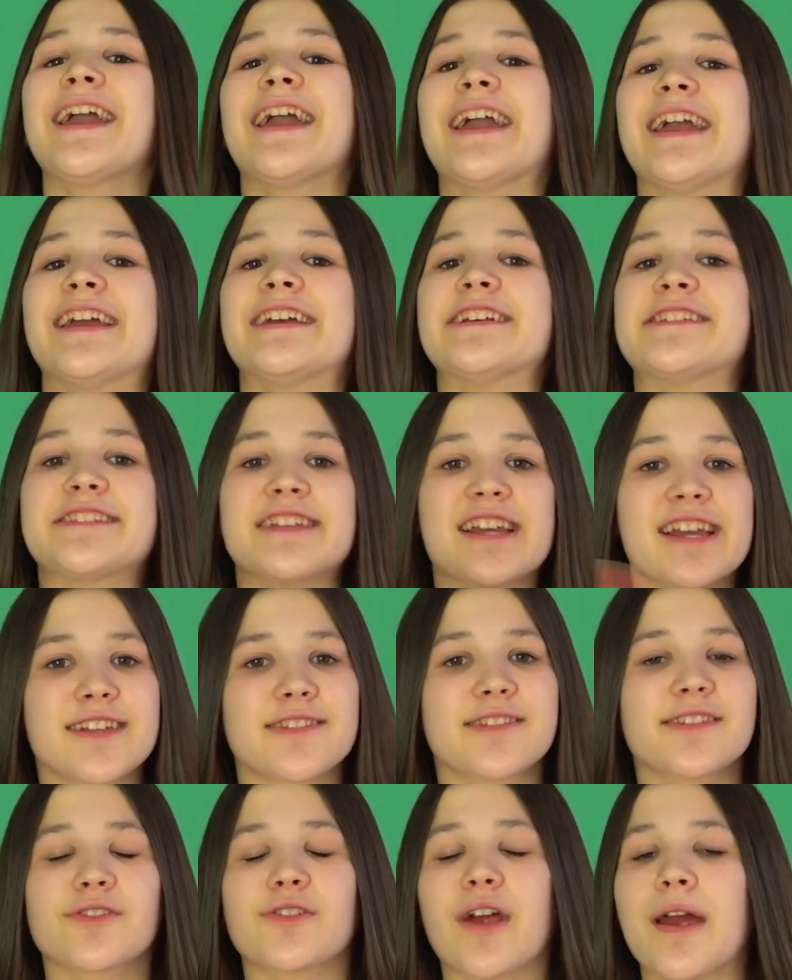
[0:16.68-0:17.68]
is
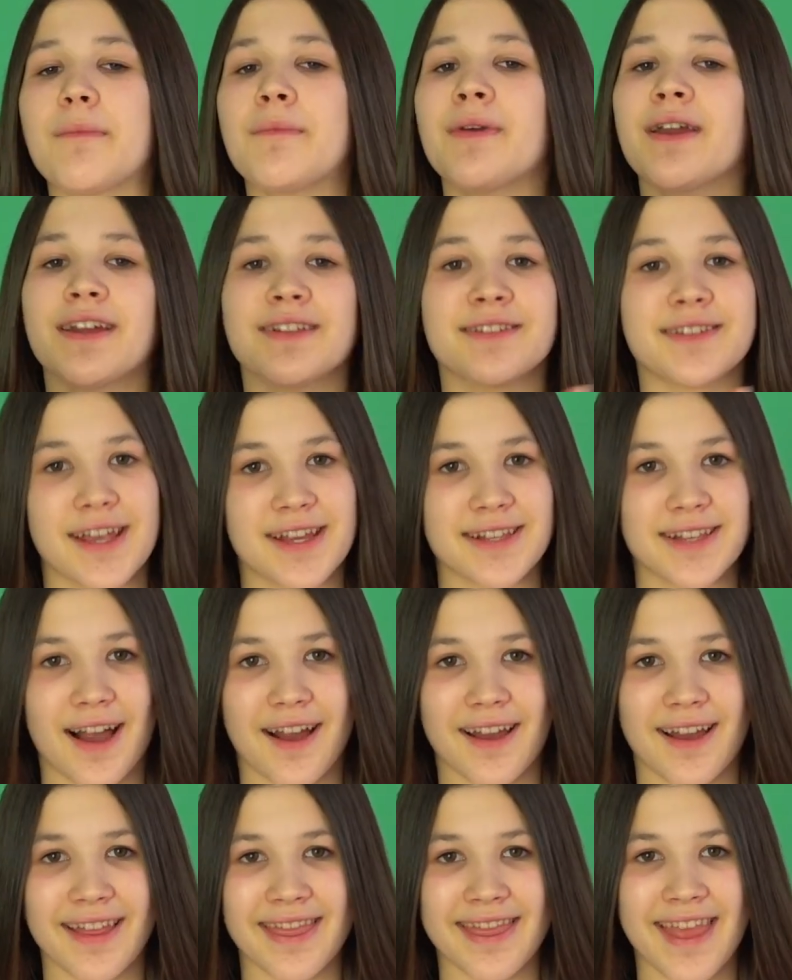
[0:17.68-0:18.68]
Instagram and
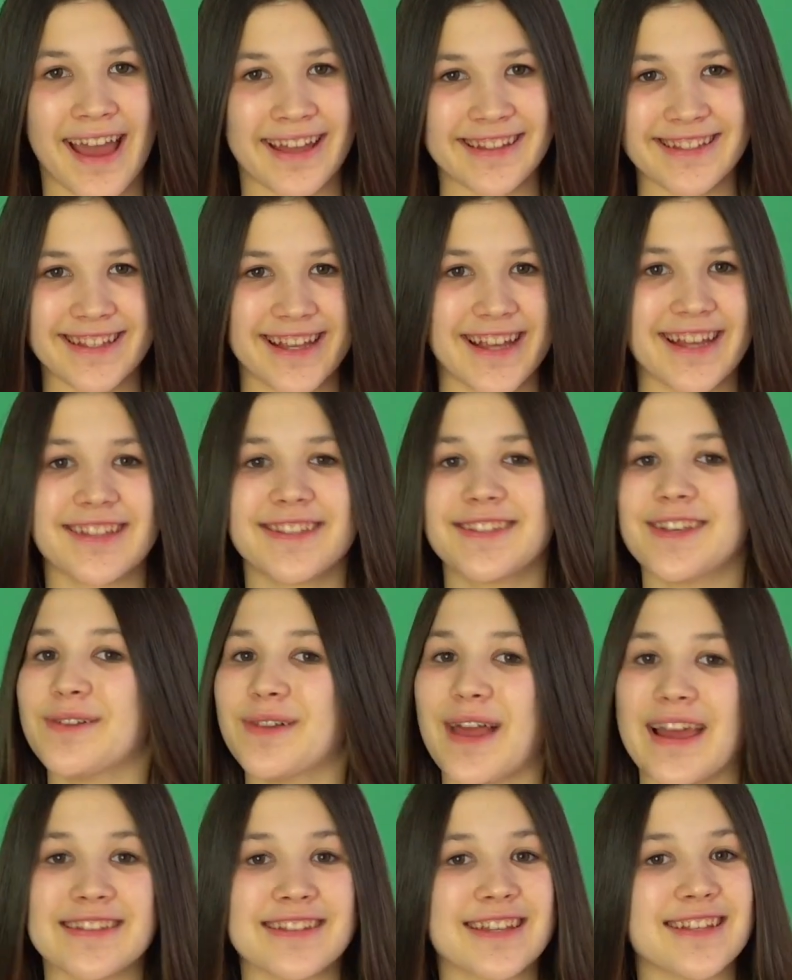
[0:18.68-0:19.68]
TikTok. That's it. So
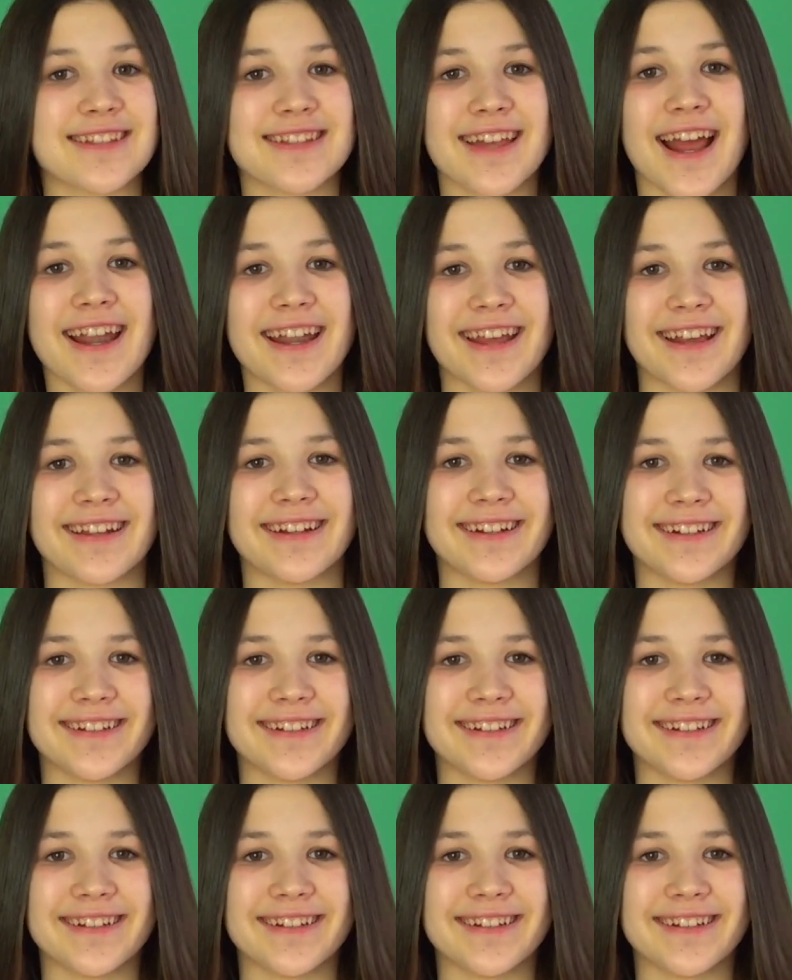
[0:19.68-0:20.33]
let's get started.